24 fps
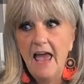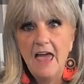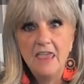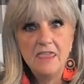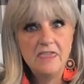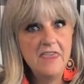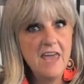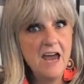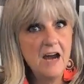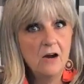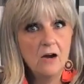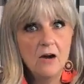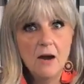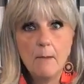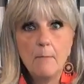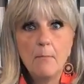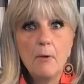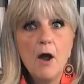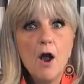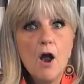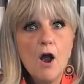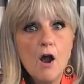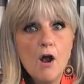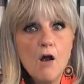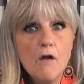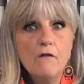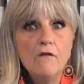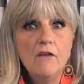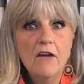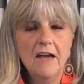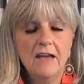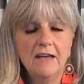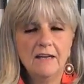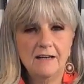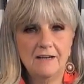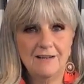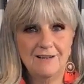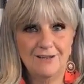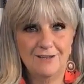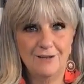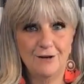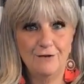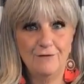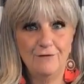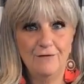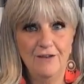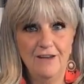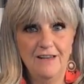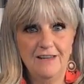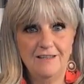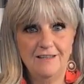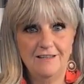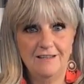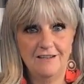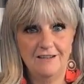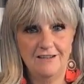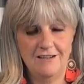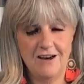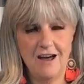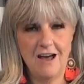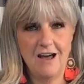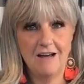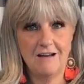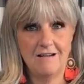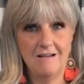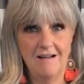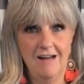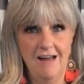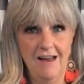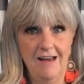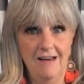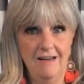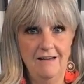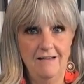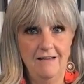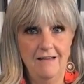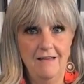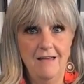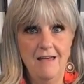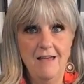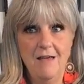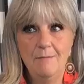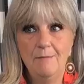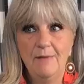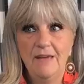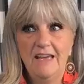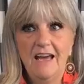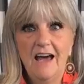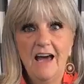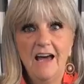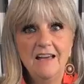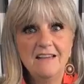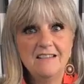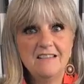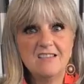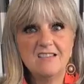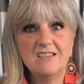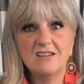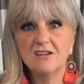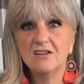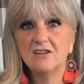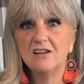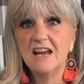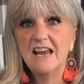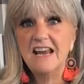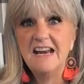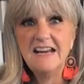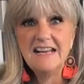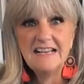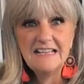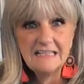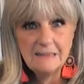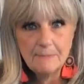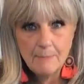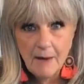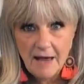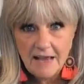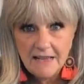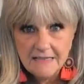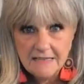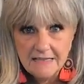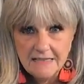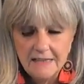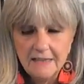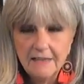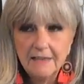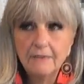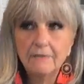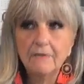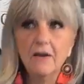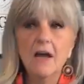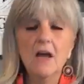They're a perfect surface to chalk on because they're inexpensive.